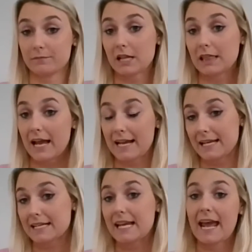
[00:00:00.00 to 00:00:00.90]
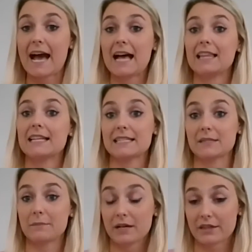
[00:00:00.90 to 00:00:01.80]
client, Cal, and
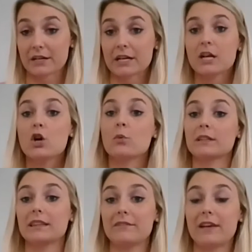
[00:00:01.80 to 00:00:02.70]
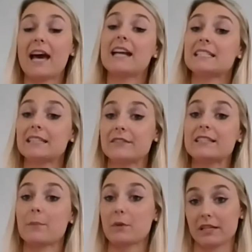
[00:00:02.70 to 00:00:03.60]
his mother had to live
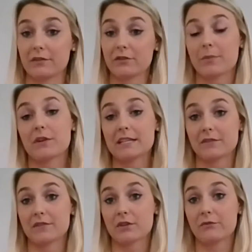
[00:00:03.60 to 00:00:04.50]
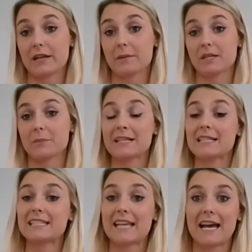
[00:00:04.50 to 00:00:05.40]
separately from the rest of their family
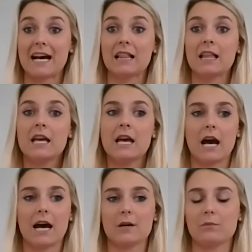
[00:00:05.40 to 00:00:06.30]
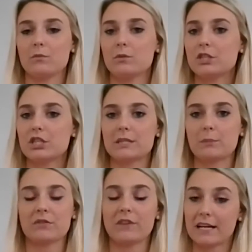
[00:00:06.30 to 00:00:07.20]
because Cal was just
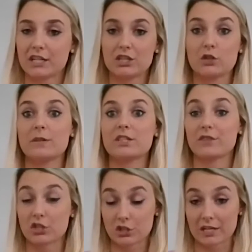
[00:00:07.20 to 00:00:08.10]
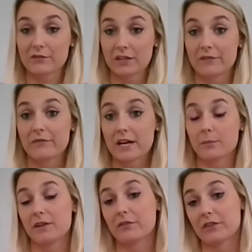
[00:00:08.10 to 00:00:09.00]
providing too much of a stressful
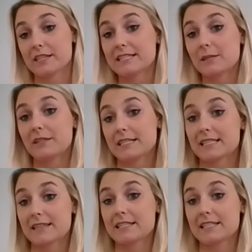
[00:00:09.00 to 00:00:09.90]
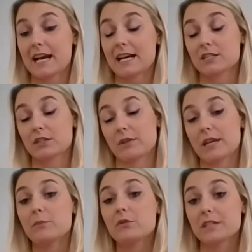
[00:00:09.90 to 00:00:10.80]
environment for the siblings and the dad. So
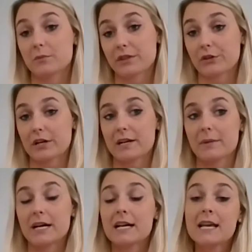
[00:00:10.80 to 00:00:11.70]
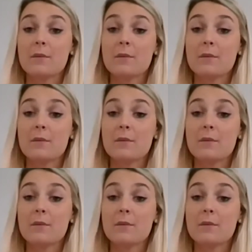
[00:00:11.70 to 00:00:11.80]
they moved in with grandma.